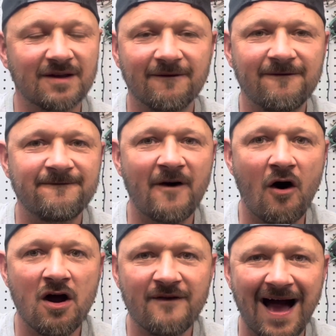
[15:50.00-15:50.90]

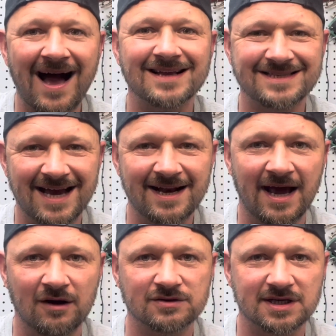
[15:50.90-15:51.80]
5 out of 10
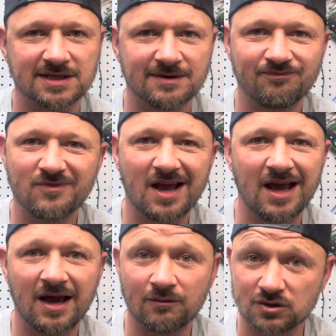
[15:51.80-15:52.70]
houses,
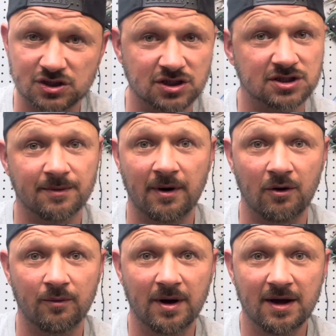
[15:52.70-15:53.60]
it was just a
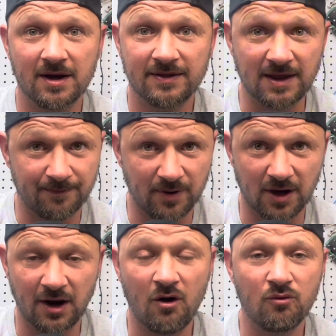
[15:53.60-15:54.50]
bulb. They'd put
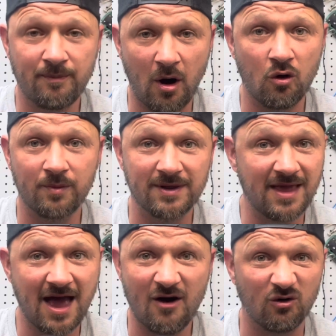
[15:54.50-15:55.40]
an old bulb in
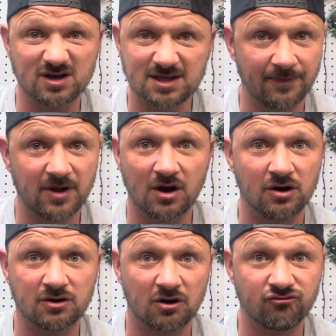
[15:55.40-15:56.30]
there or something
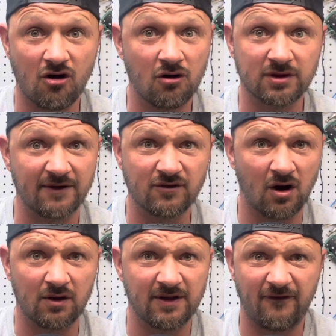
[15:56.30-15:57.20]
got wrong. They've
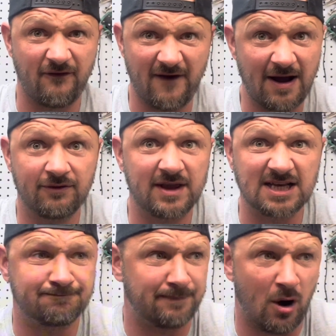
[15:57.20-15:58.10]
found
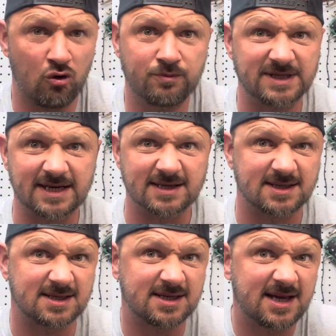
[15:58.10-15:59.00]
these bulbs in a
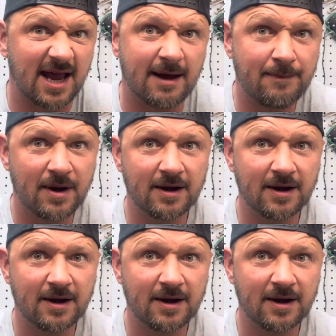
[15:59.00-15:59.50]
skip